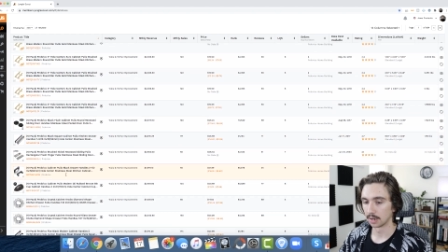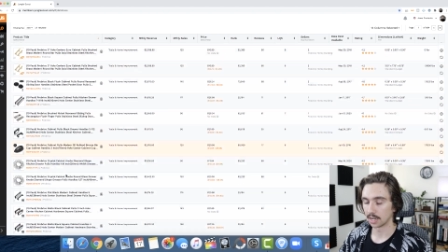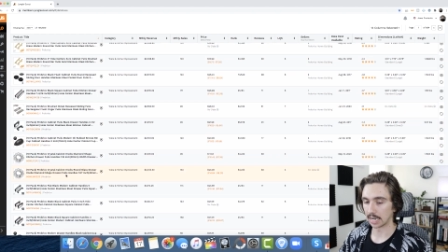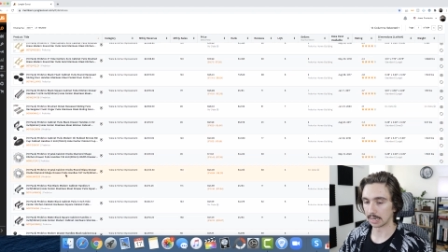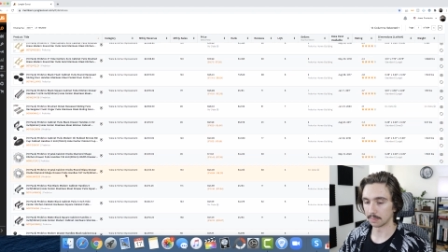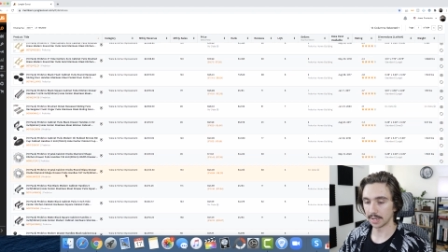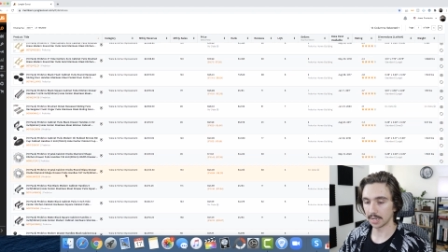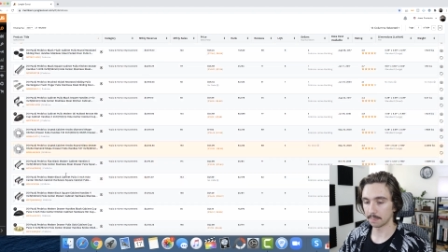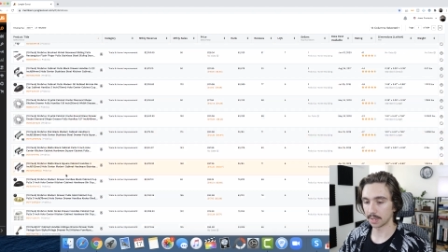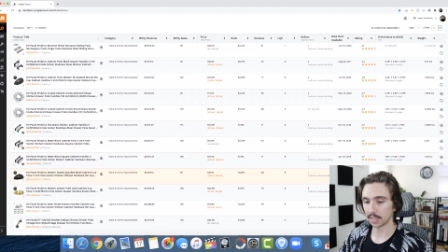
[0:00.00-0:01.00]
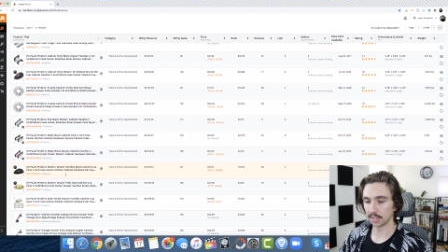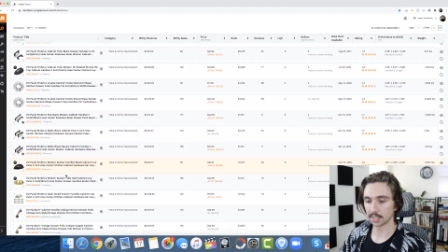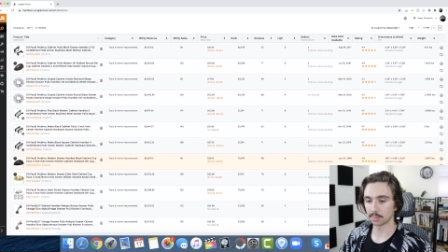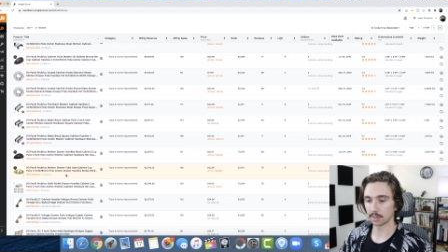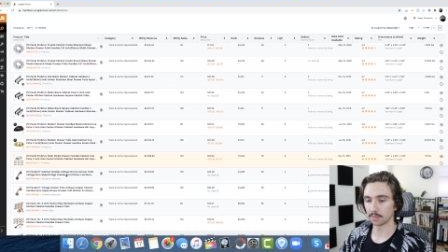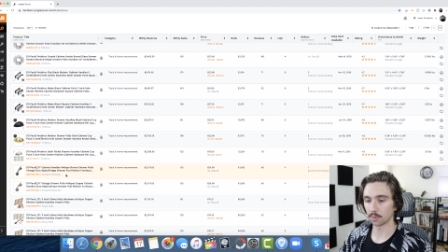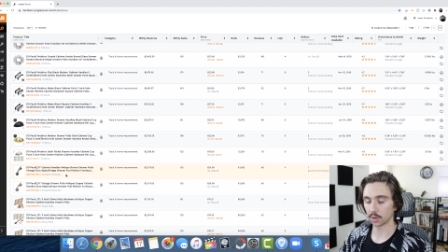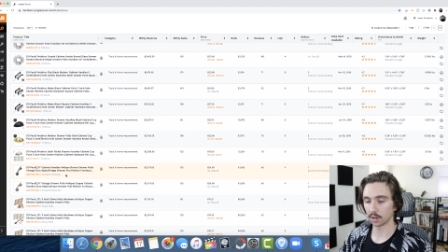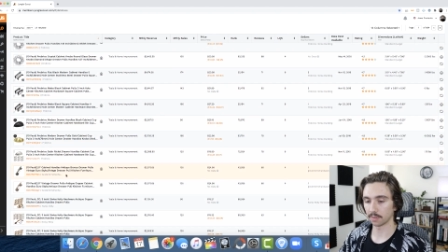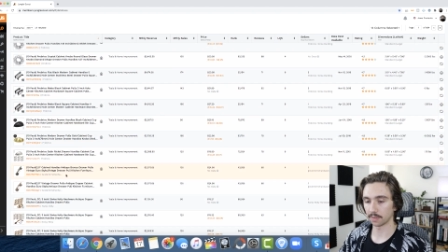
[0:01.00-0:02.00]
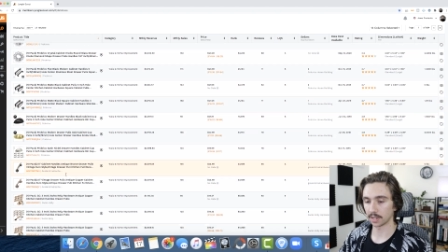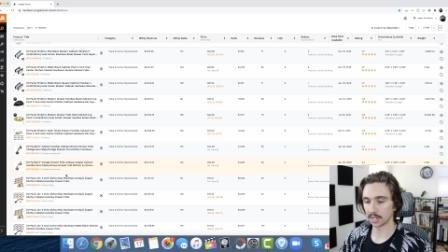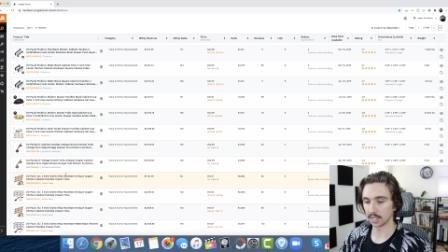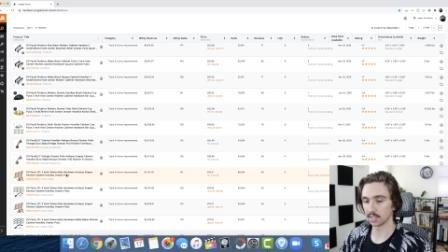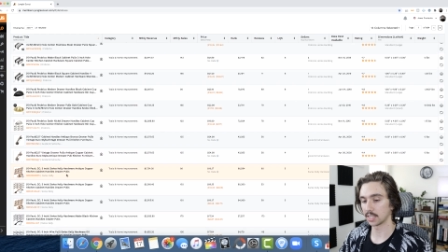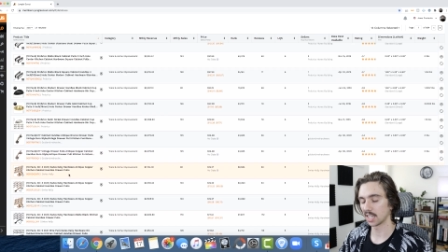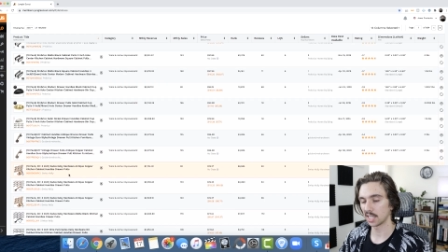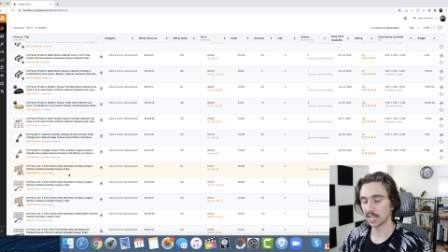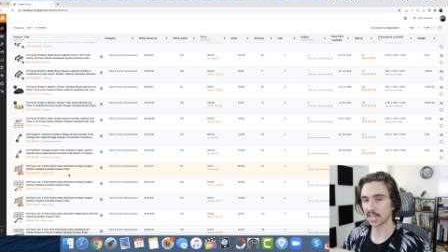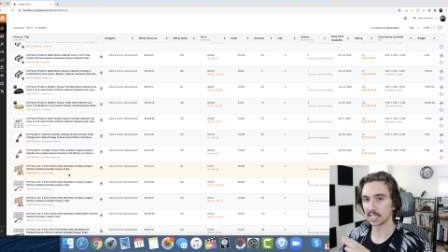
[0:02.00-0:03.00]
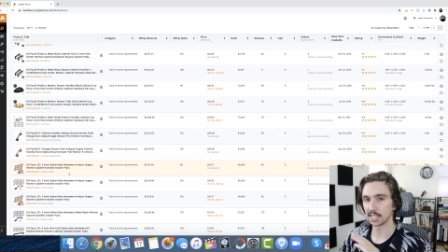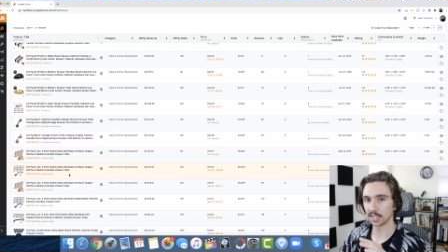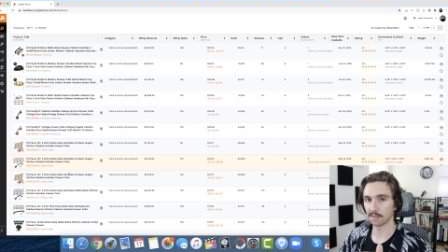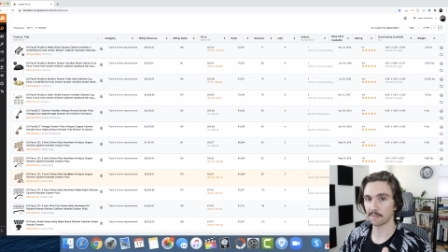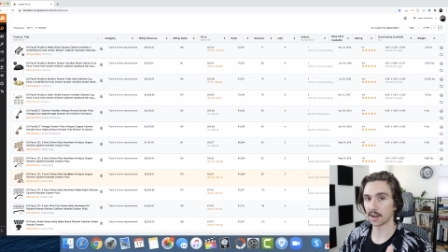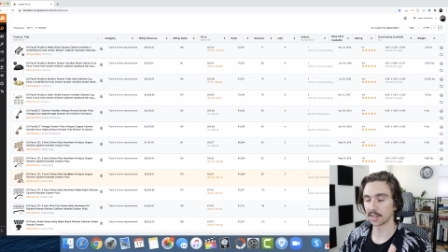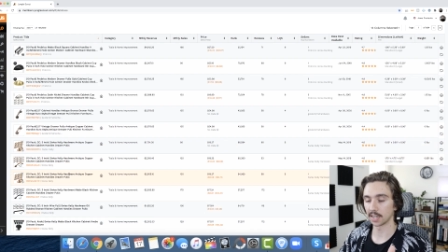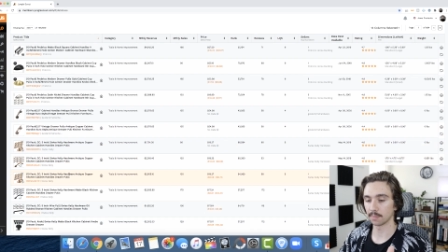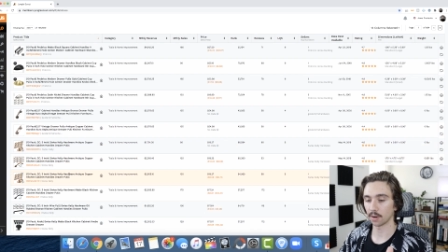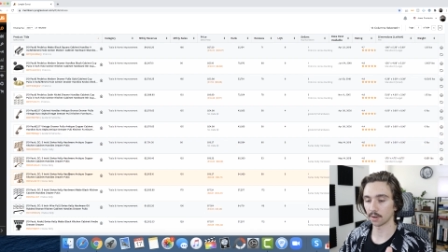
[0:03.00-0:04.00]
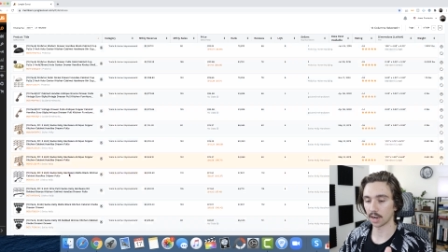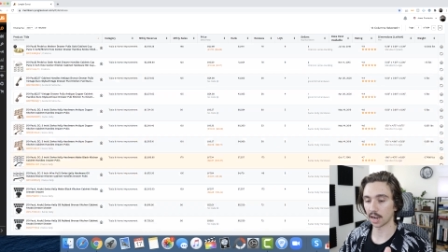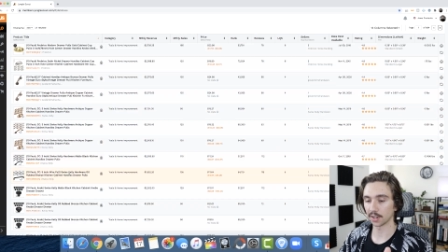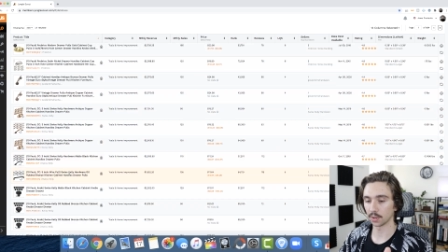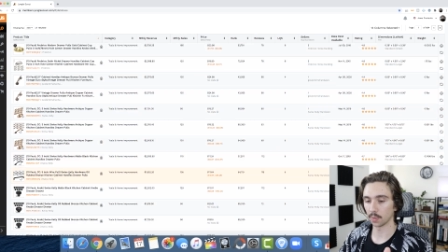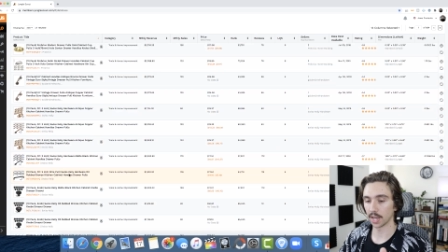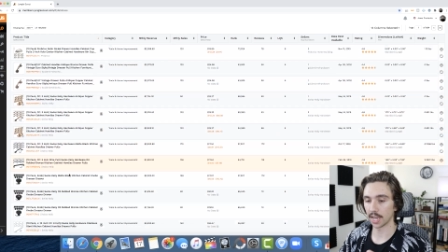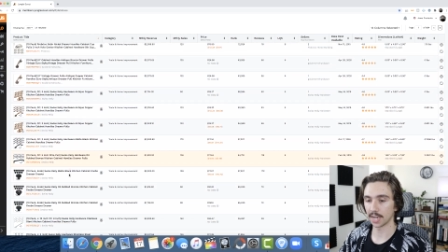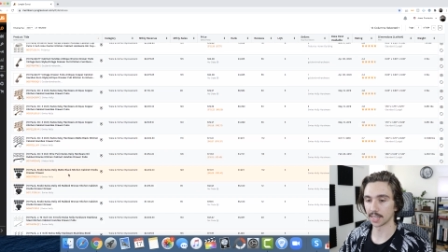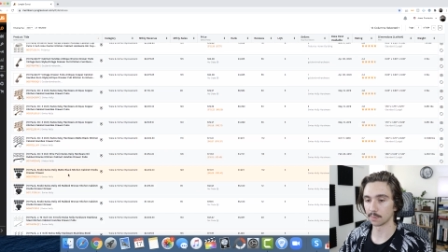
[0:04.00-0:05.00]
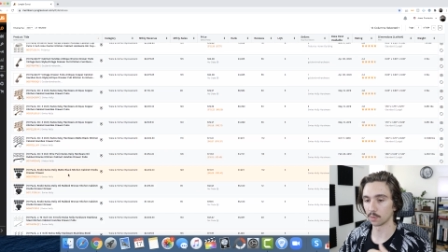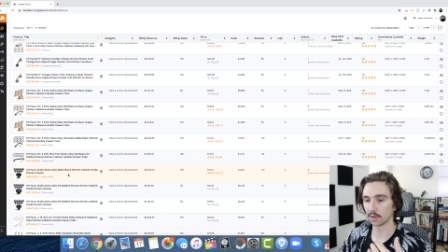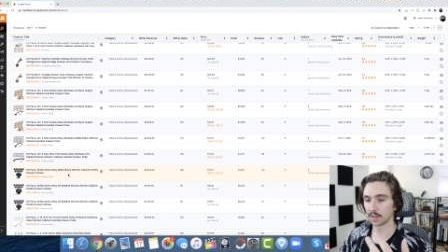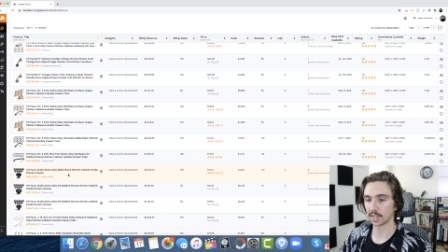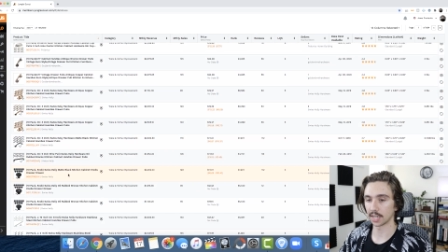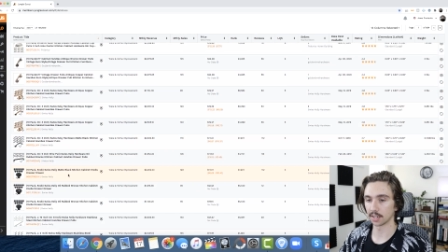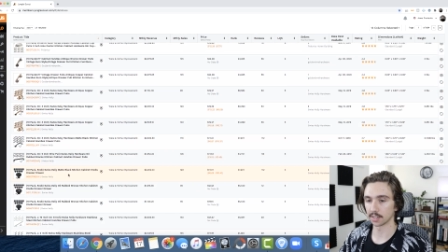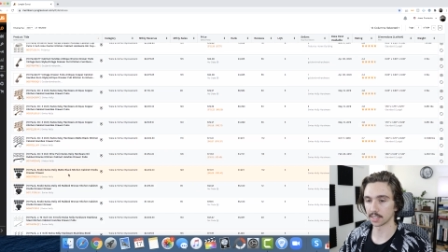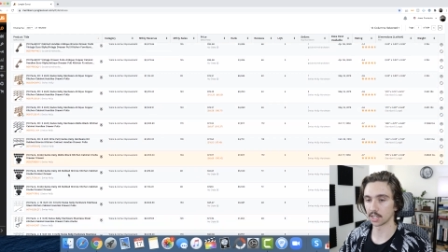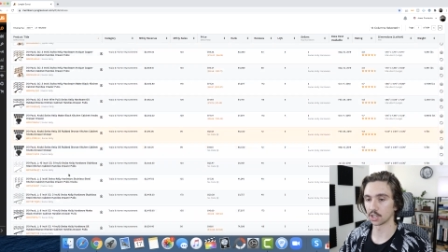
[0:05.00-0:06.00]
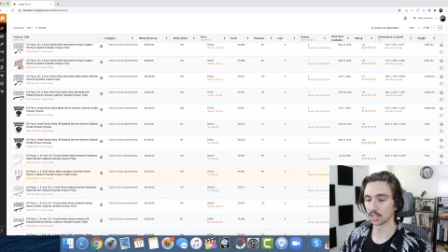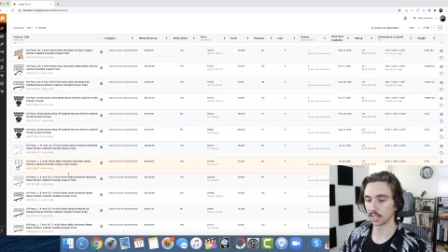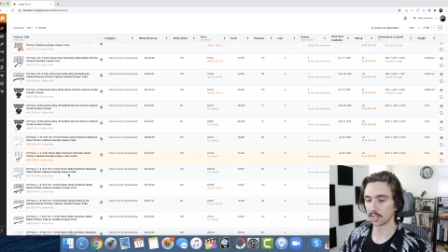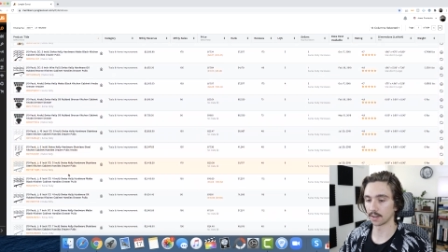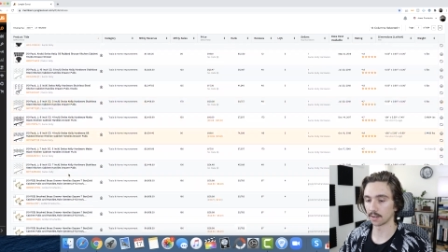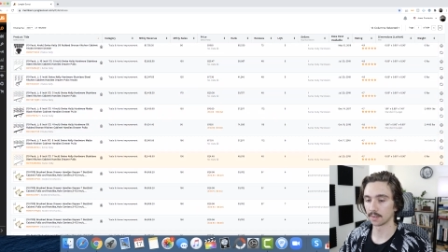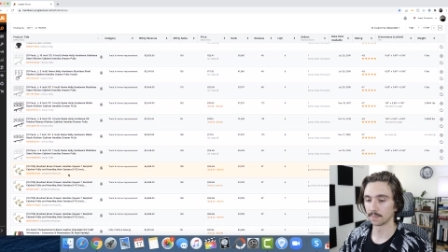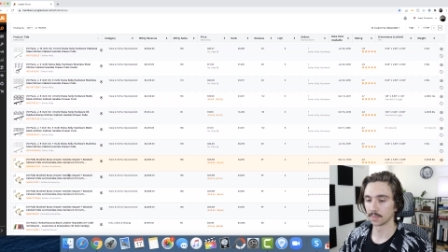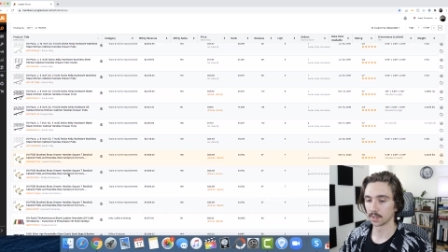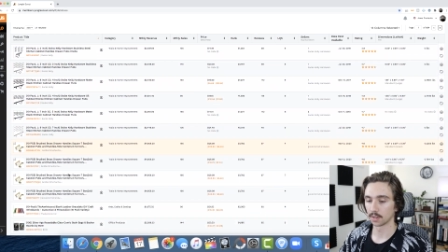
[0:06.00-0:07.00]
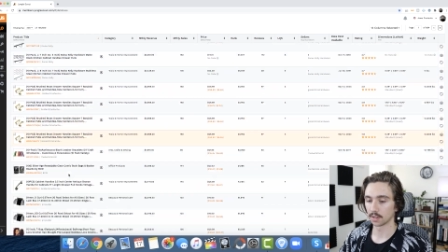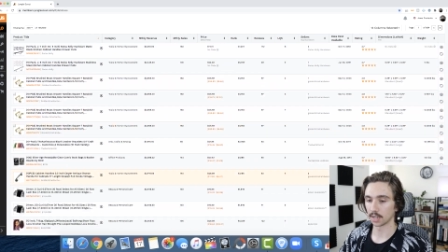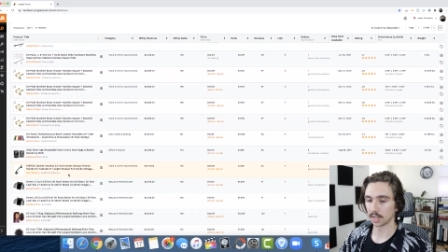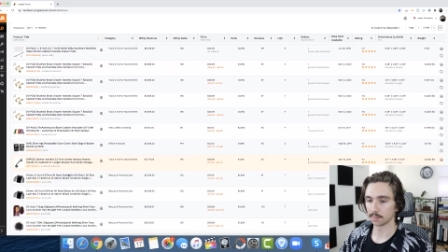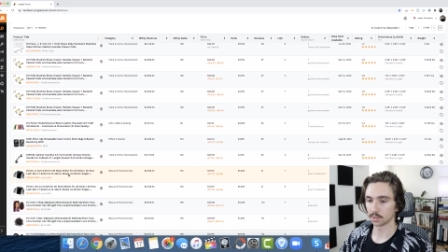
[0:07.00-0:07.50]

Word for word: Uh, make a big list, maybe 40 or 50 ideas, get the idea finding part out of the way, and then move on to analysis later. Um,